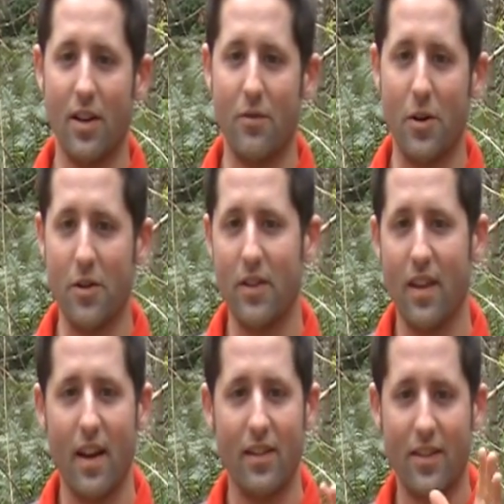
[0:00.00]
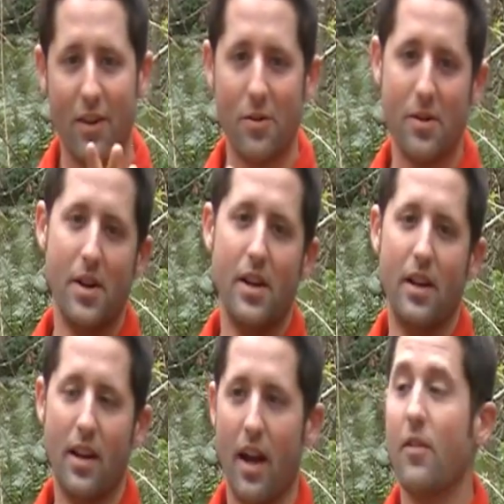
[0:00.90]
I've noticed that. So
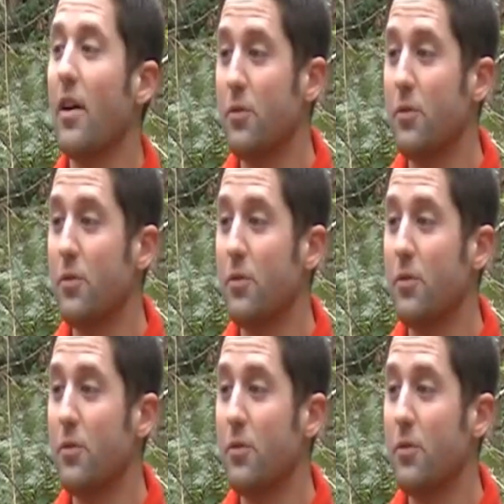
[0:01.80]
I've